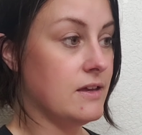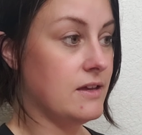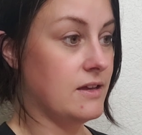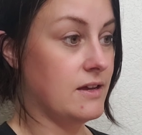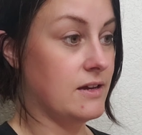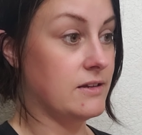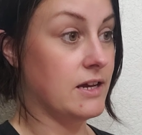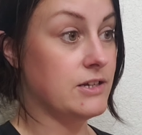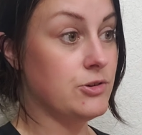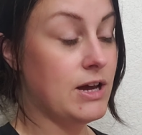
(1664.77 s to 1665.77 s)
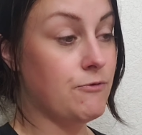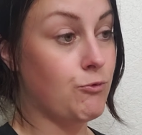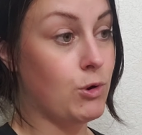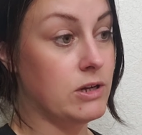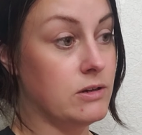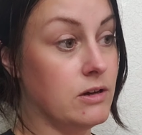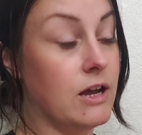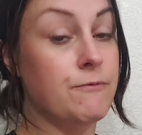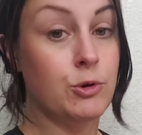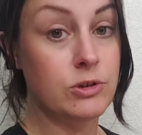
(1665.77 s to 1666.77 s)
And I do have one,
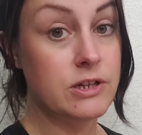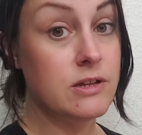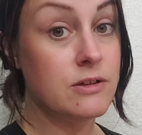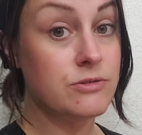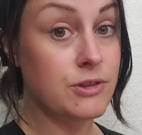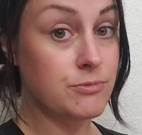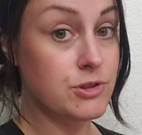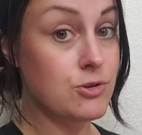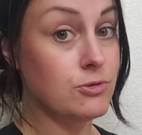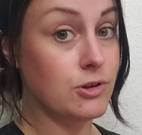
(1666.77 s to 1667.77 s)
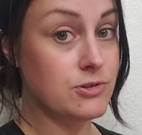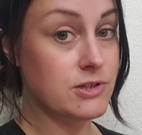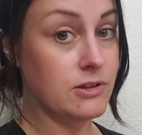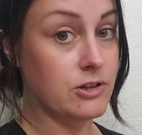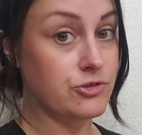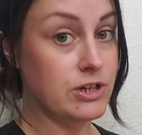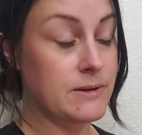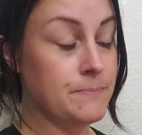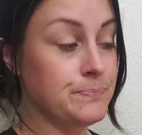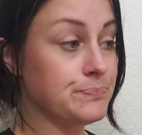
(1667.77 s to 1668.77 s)
I folded the two loads of laundry.